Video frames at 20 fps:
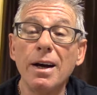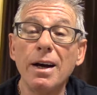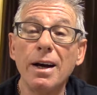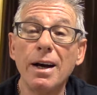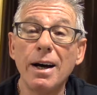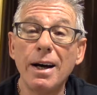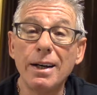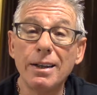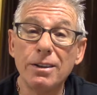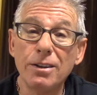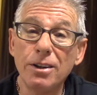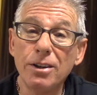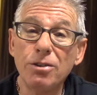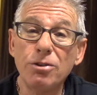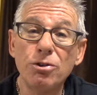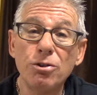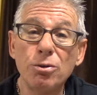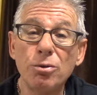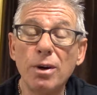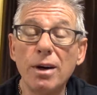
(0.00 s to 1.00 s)
I
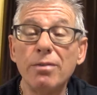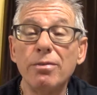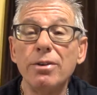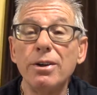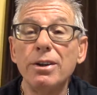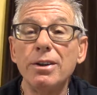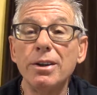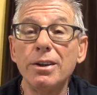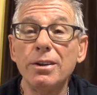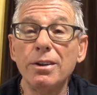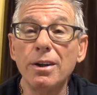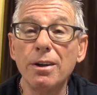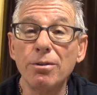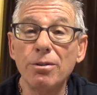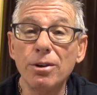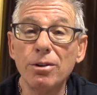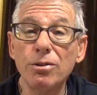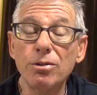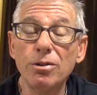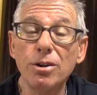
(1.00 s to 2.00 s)
teach you everything there
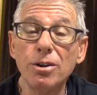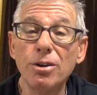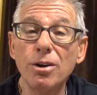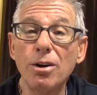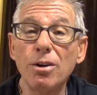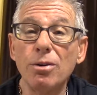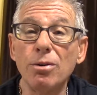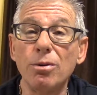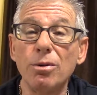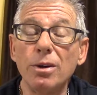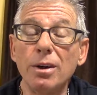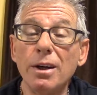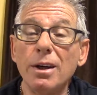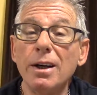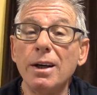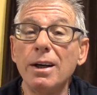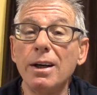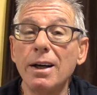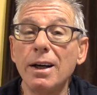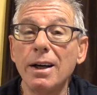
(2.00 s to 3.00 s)
is to know.
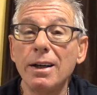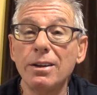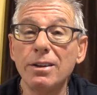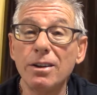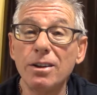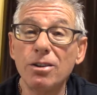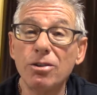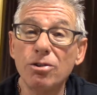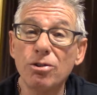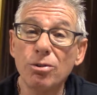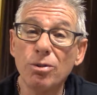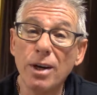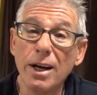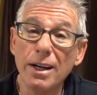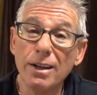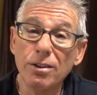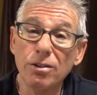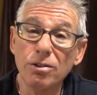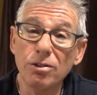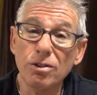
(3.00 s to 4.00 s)
I teach you how
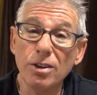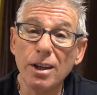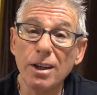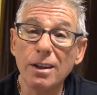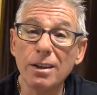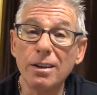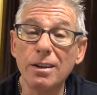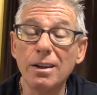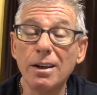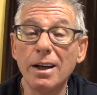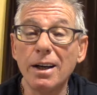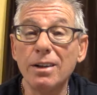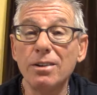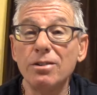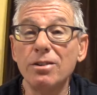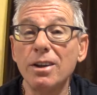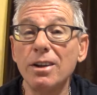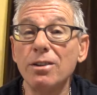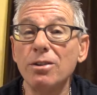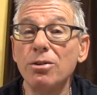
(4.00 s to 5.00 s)
to sell. I
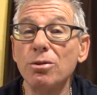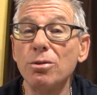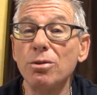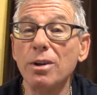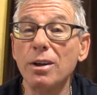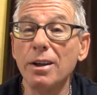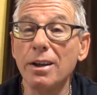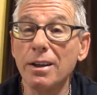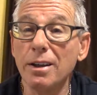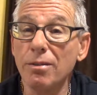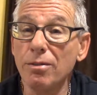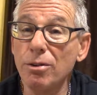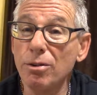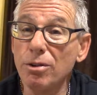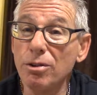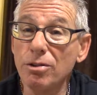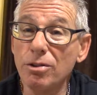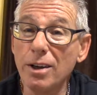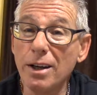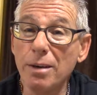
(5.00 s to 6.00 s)
give you
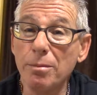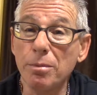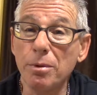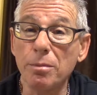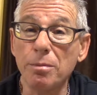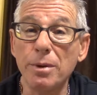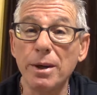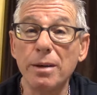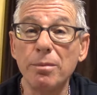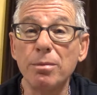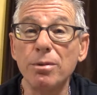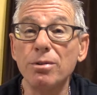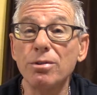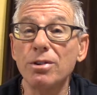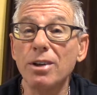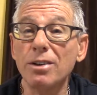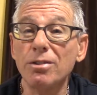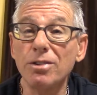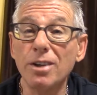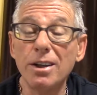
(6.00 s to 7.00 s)
the sample papers.
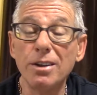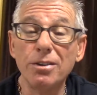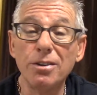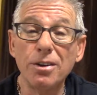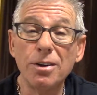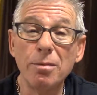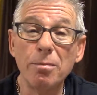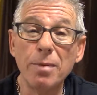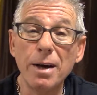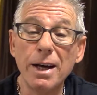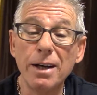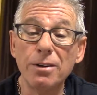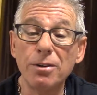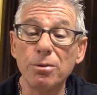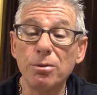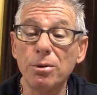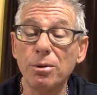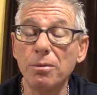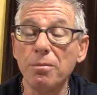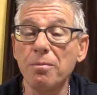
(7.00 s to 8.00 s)
I send you the
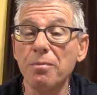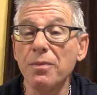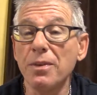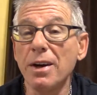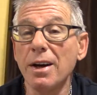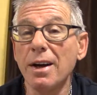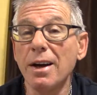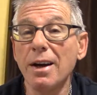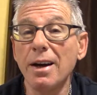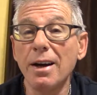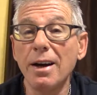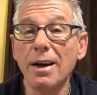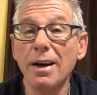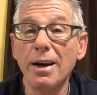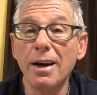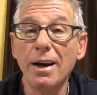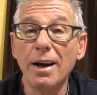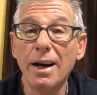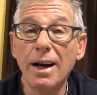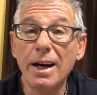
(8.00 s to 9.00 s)
manual.
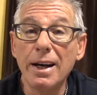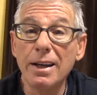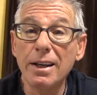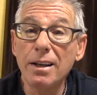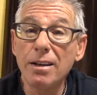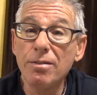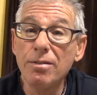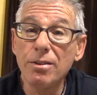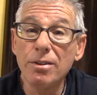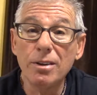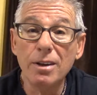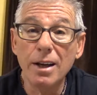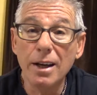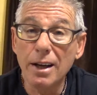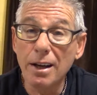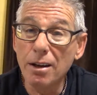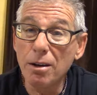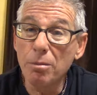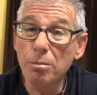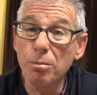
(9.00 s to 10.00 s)
I even
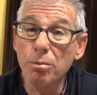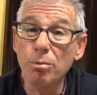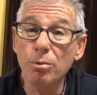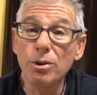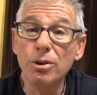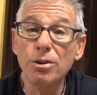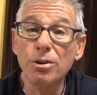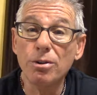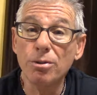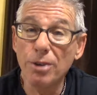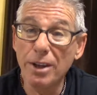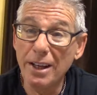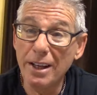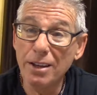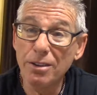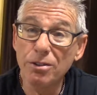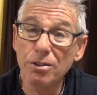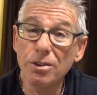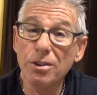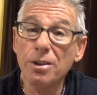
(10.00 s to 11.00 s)
help with your
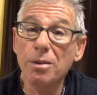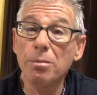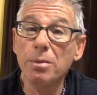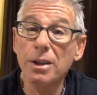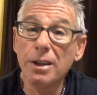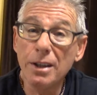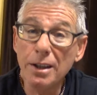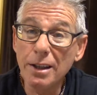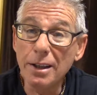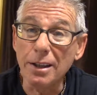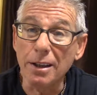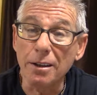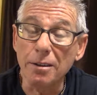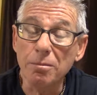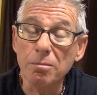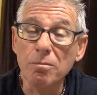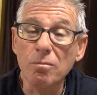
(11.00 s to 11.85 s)
ads in the beginning.